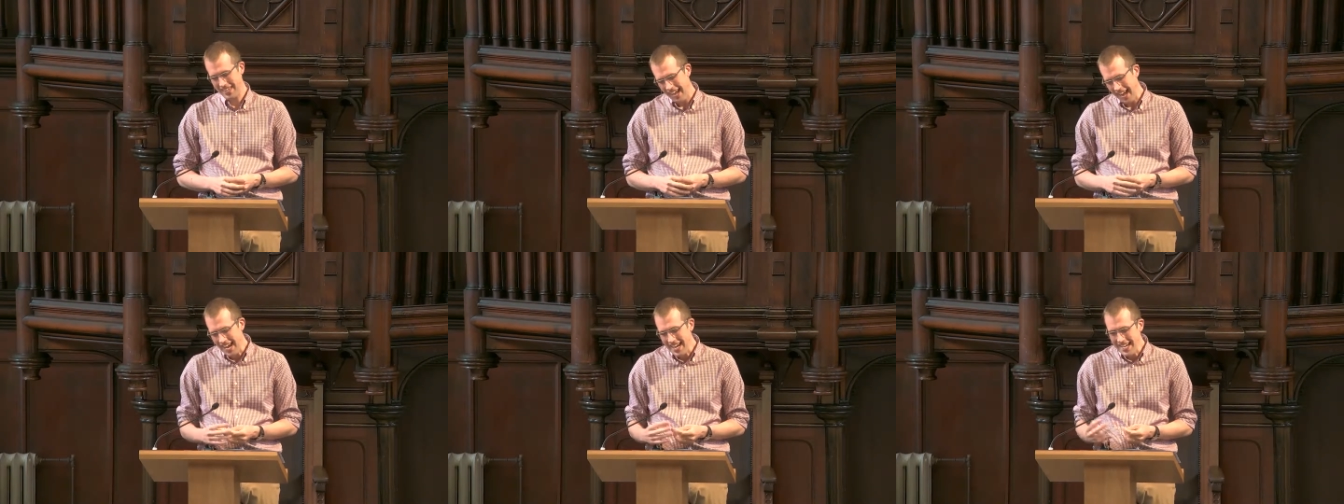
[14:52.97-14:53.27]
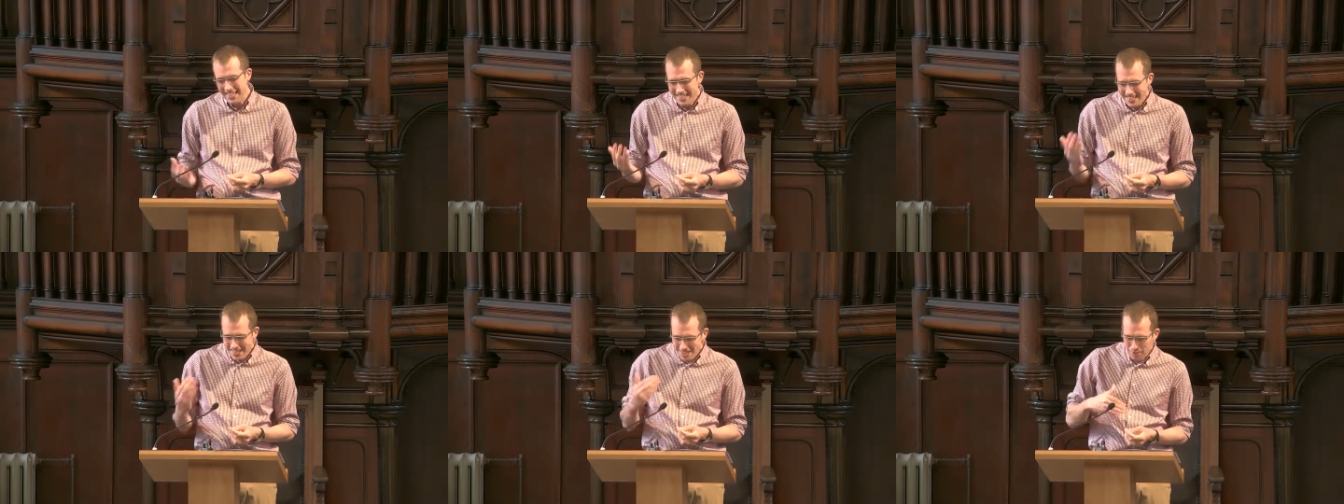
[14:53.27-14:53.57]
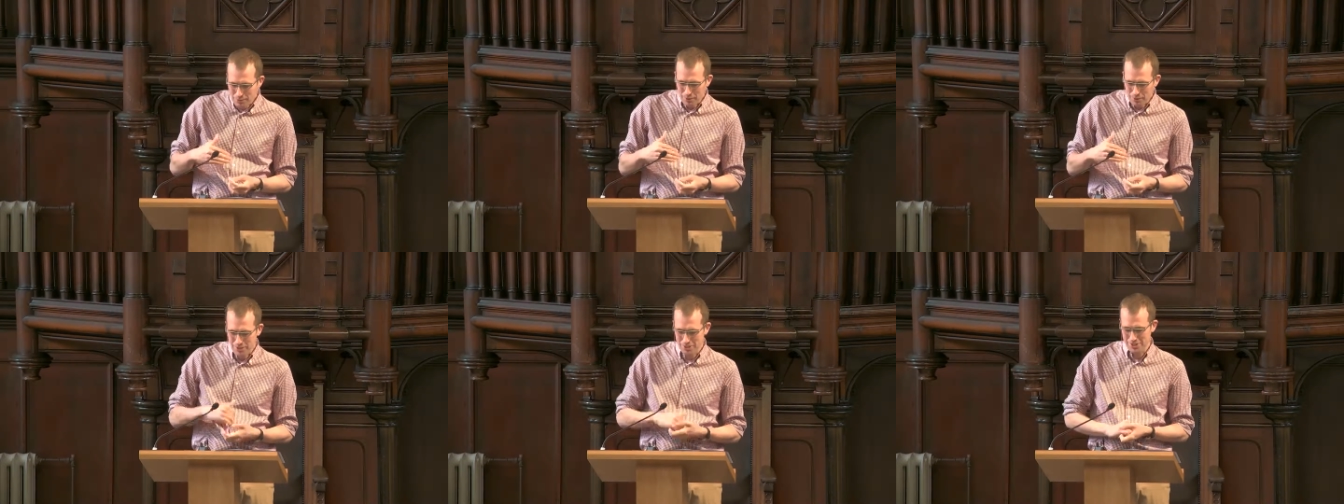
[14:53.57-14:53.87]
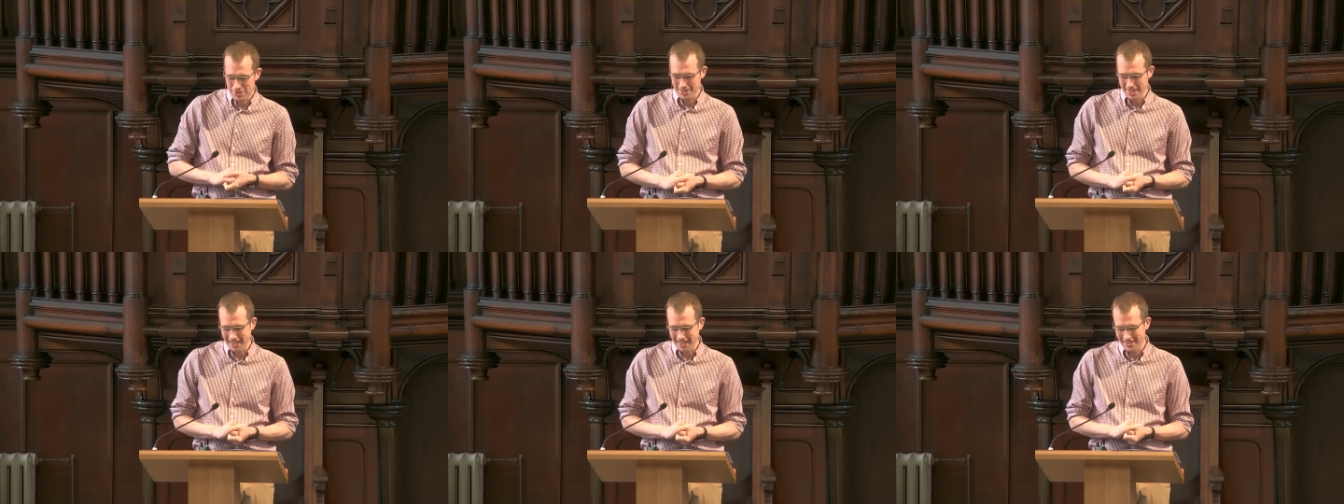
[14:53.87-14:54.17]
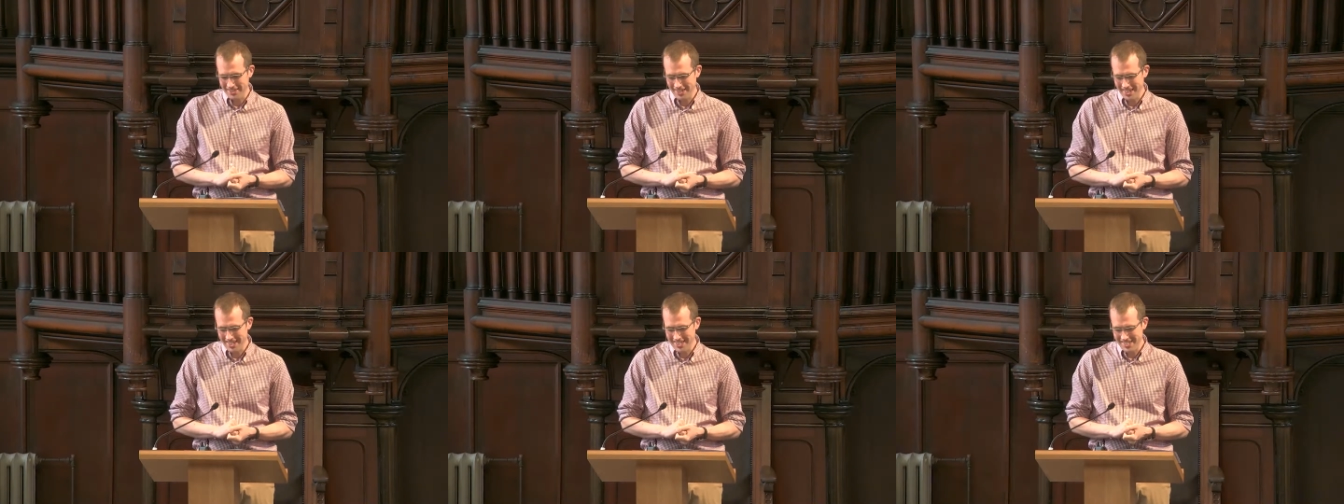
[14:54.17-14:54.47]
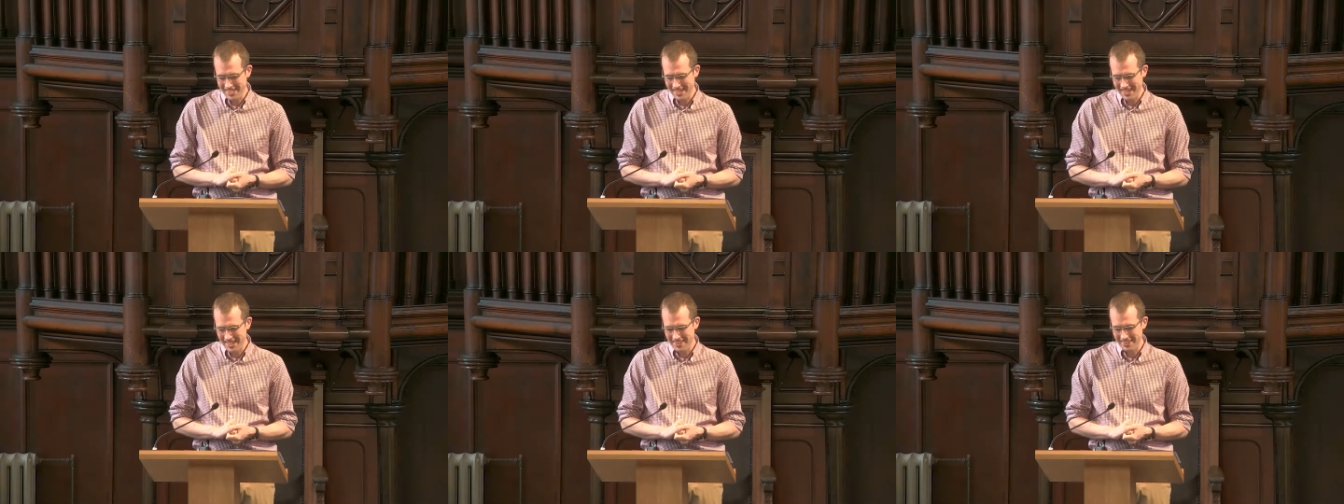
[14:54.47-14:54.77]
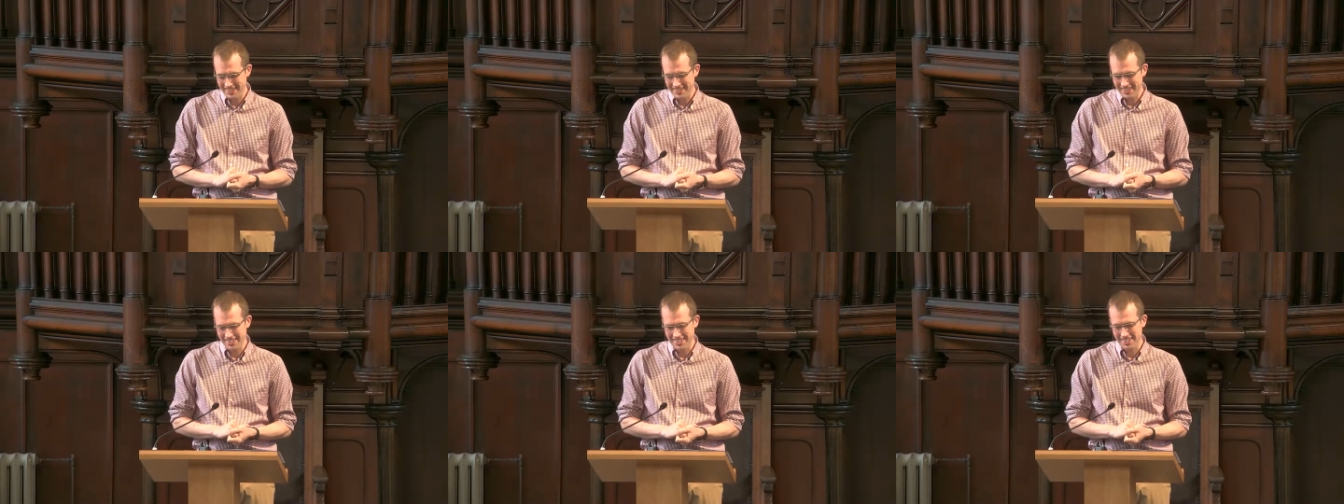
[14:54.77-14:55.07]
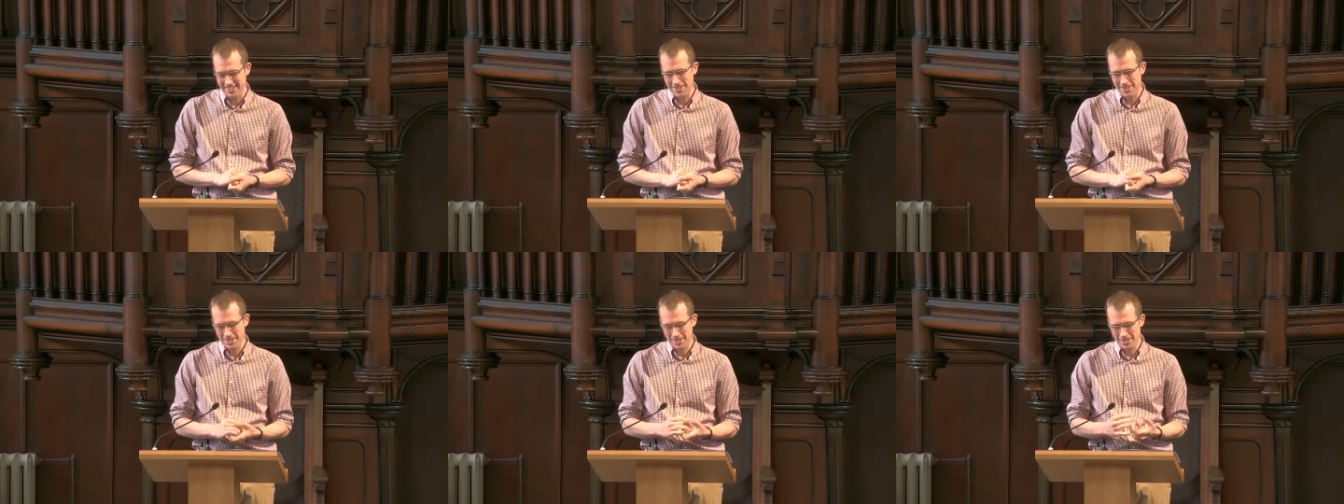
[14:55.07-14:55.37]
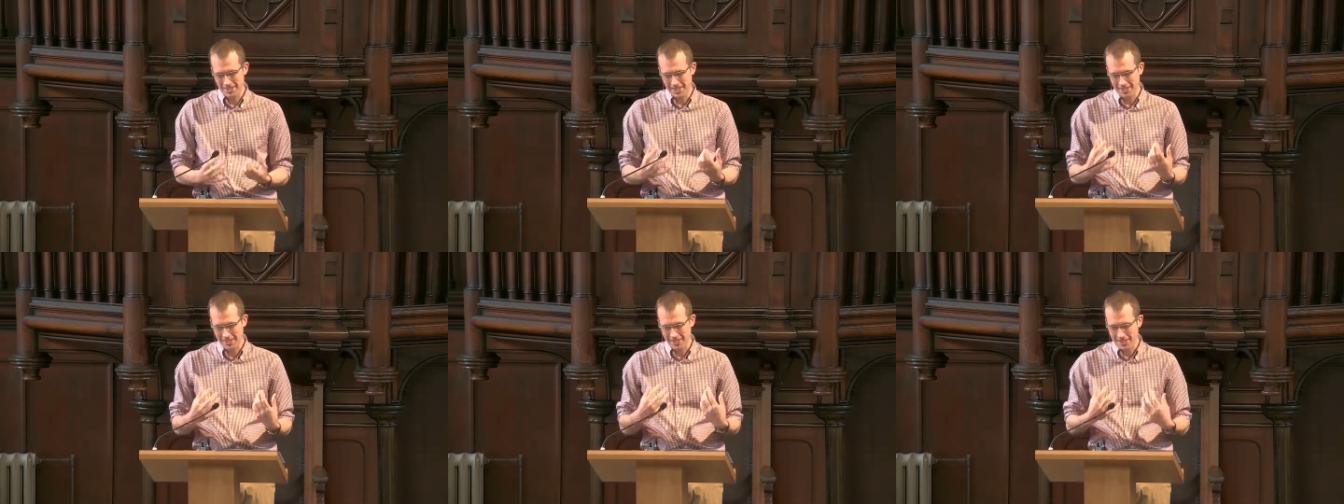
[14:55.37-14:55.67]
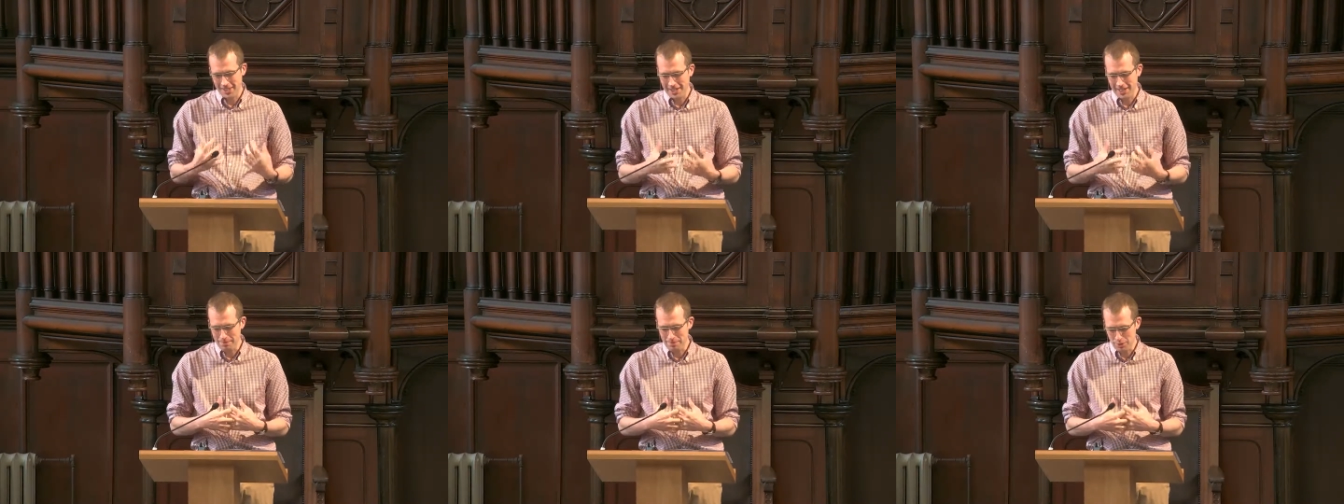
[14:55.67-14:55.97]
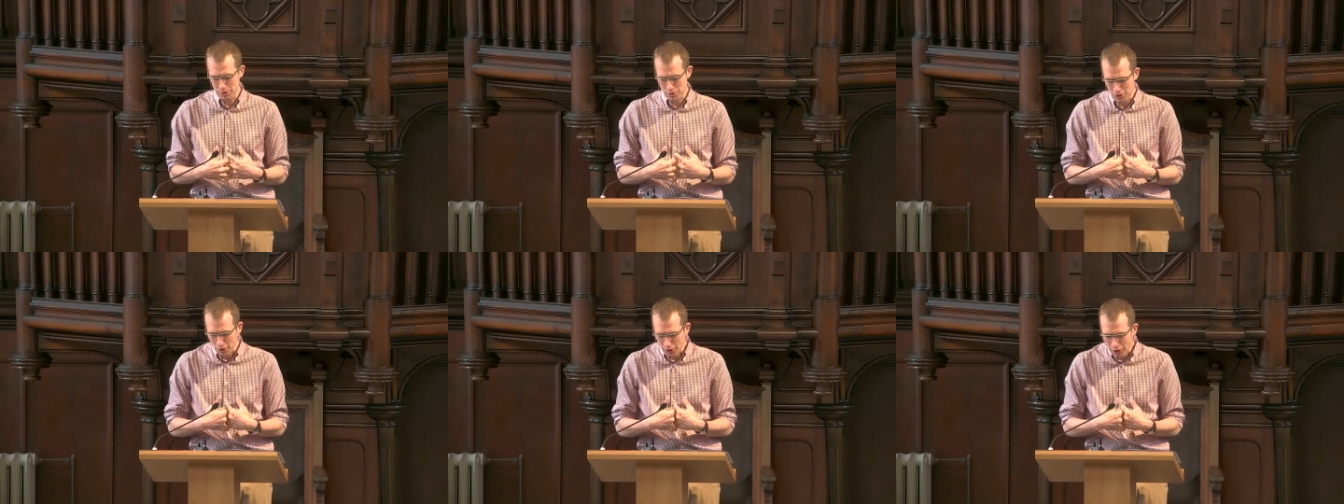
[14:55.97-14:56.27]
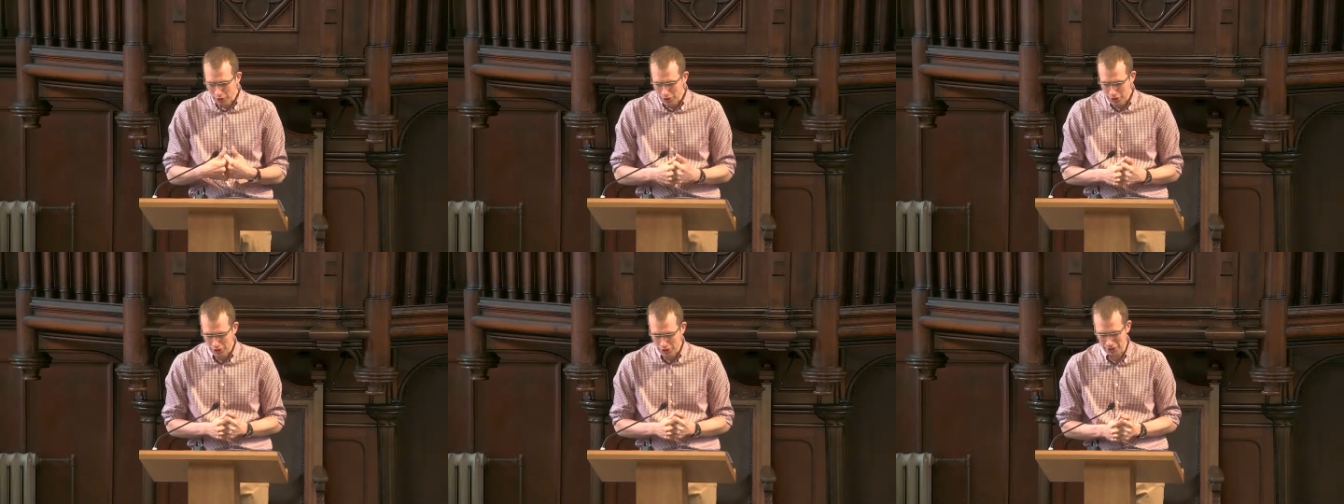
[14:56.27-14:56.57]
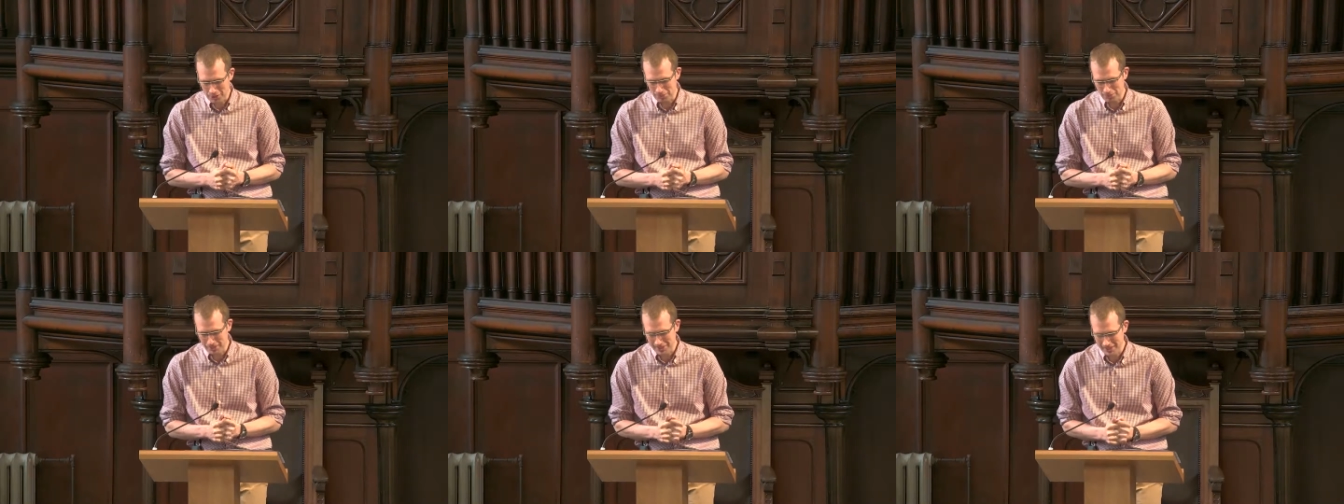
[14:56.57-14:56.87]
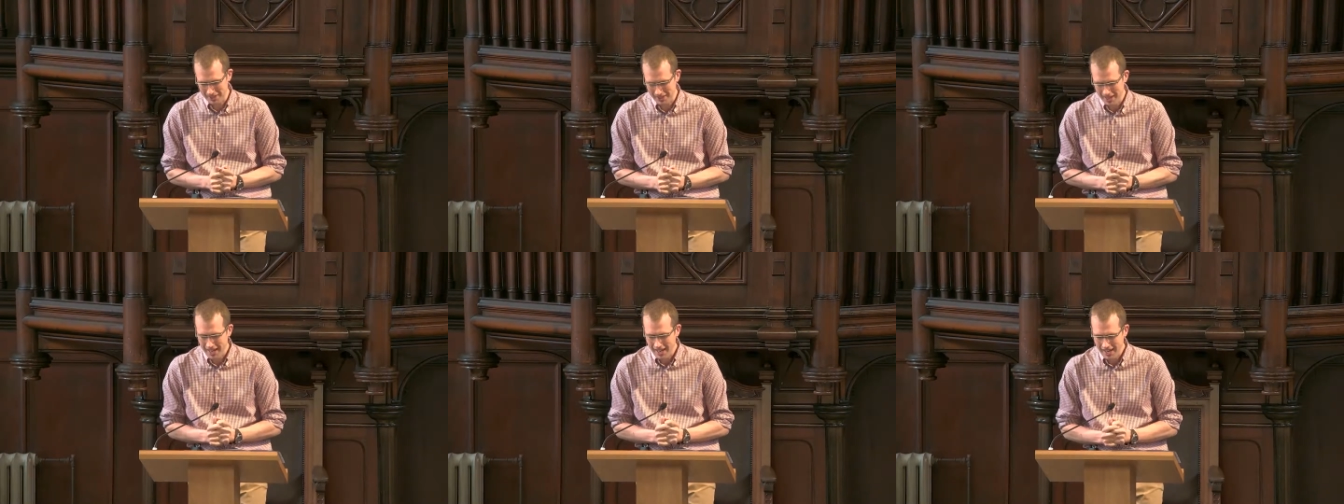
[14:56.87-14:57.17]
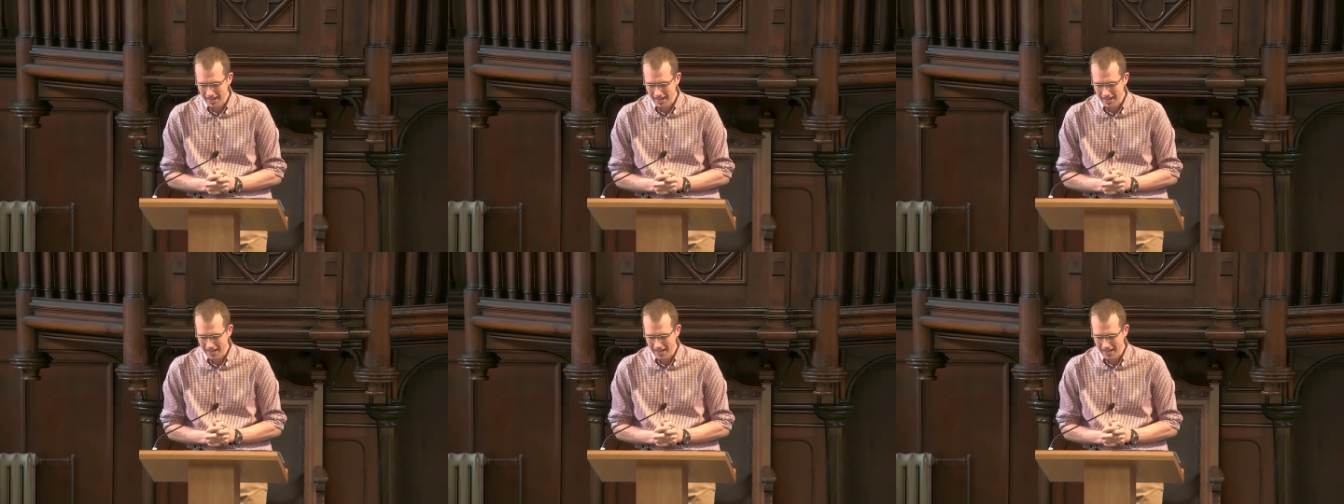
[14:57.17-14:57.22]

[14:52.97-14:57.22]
I lean towards the second idea, that his claim is not legitimate,